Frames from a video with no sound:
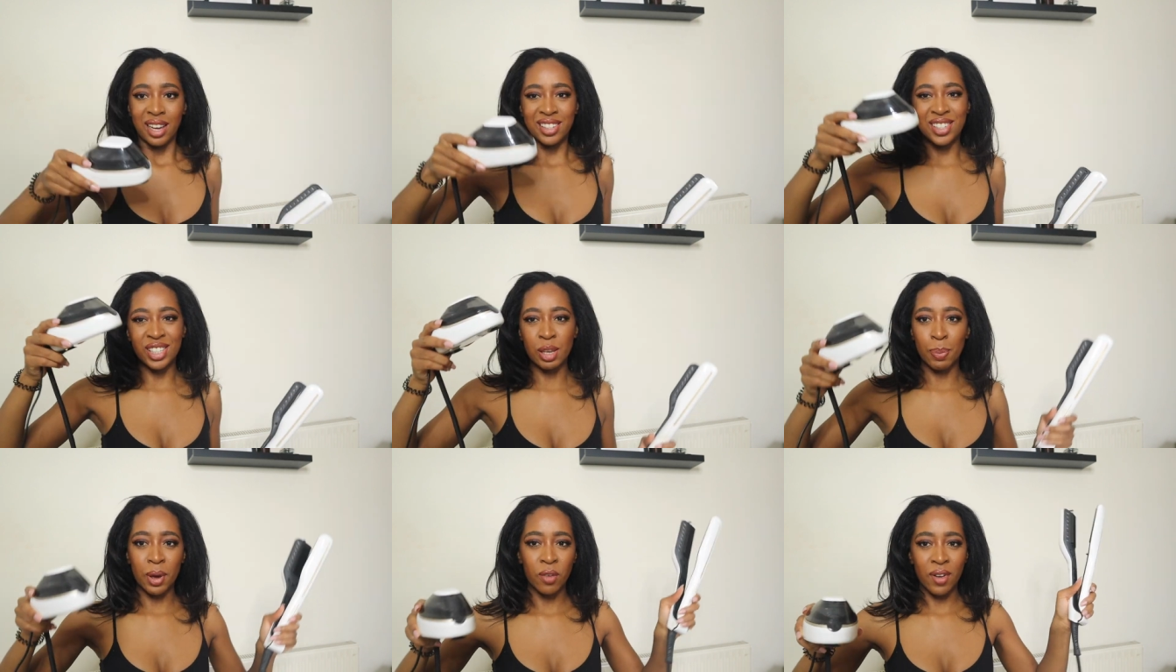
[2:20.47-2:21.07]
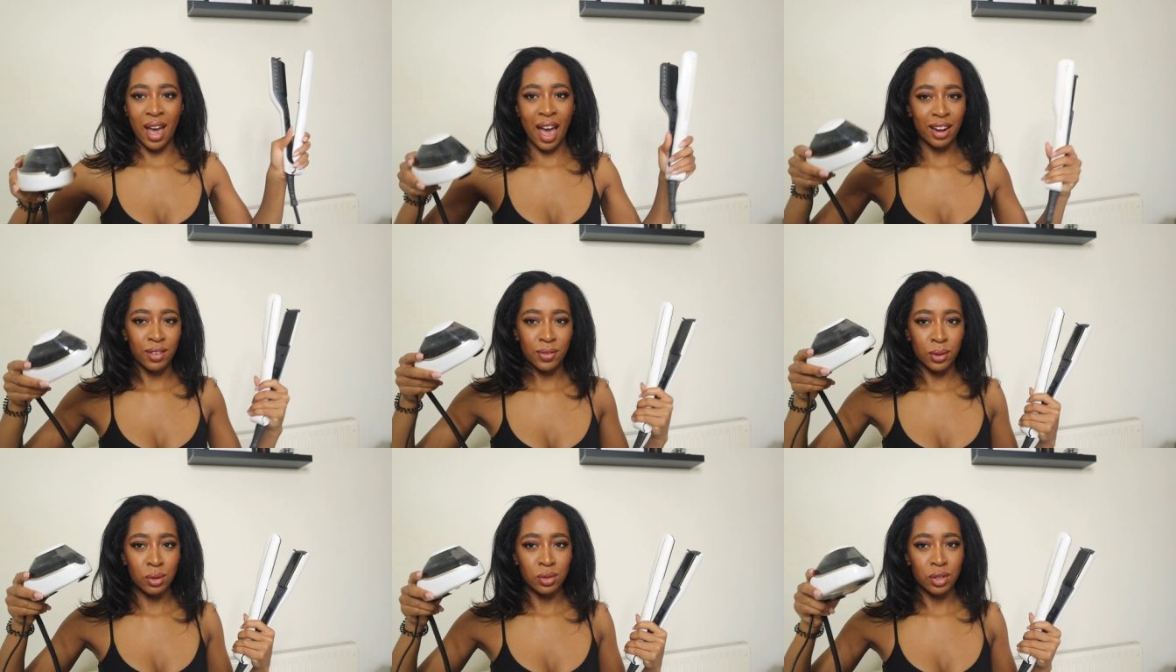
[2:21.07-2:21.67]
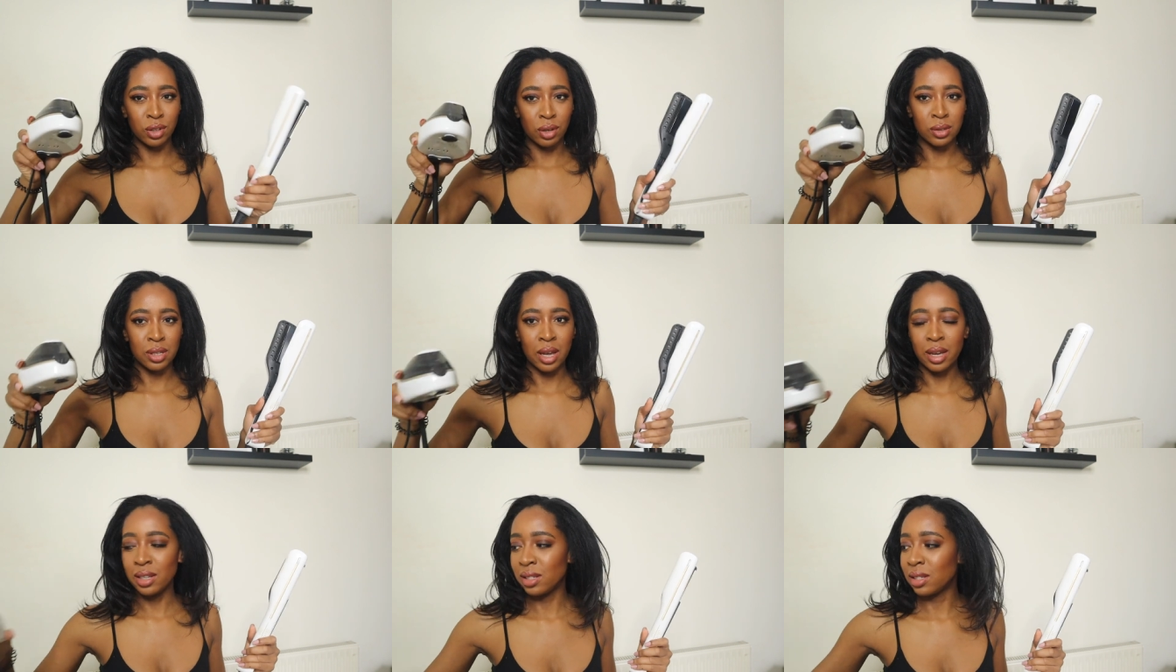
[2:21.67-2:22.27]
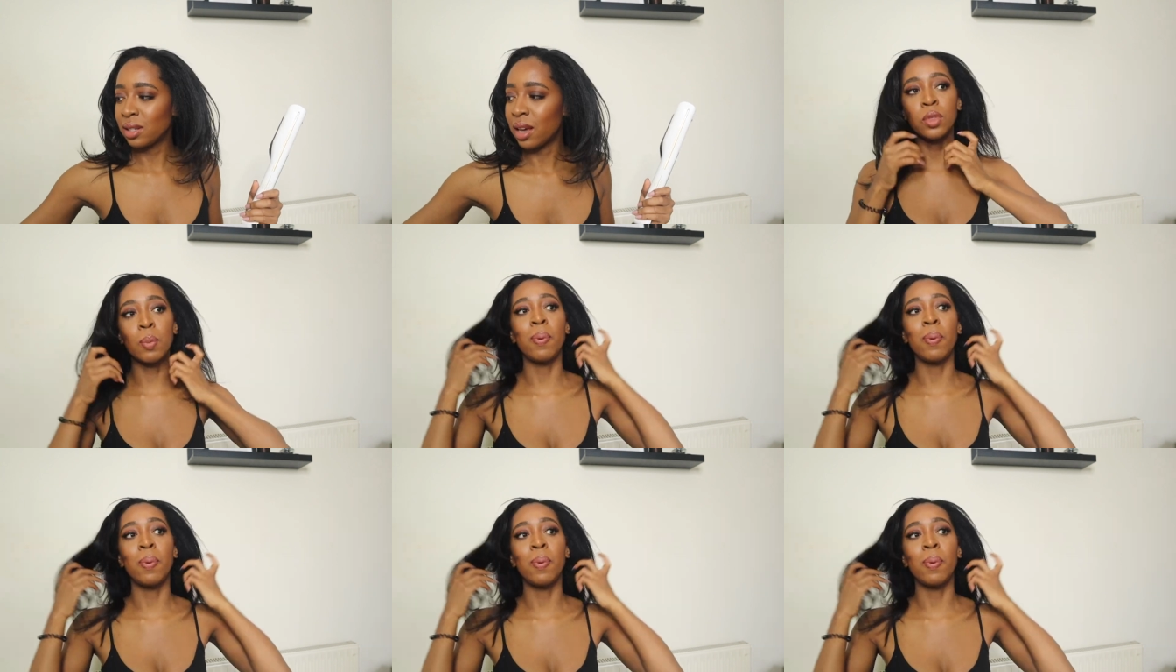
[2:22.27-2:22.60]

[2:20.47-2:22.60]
It's just a bit of a handful to use this.